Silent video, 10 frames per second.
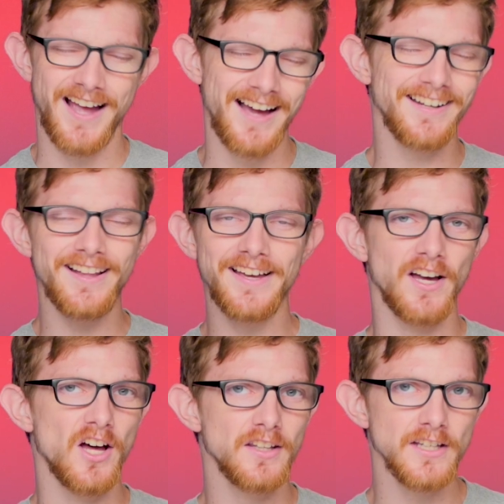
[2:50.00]
kind of
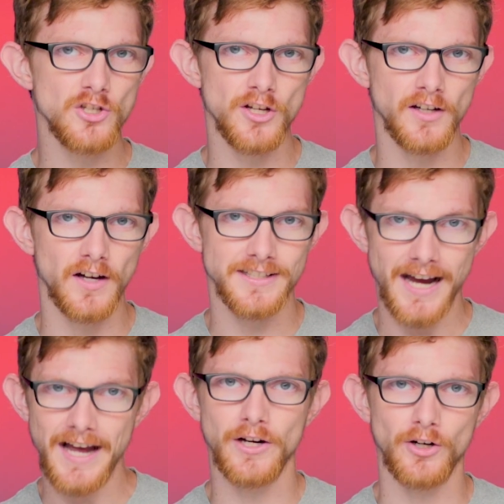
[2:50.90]
like unleashing a
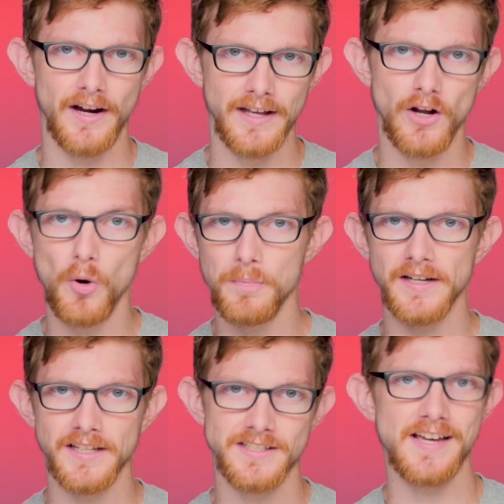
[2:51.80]
tiger and
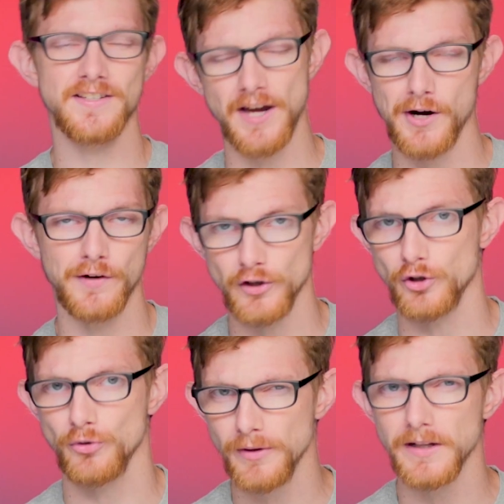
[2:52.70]
hoping it takes care of your
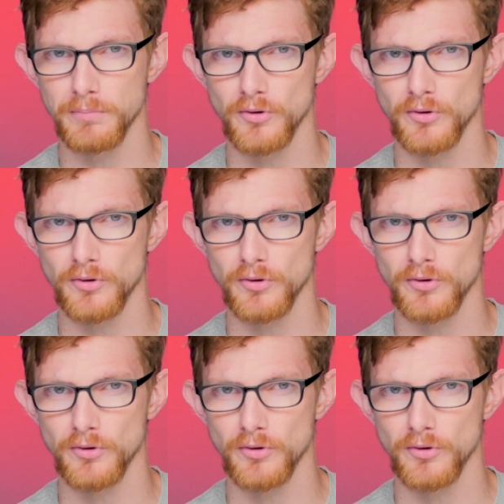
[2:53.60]
gorilla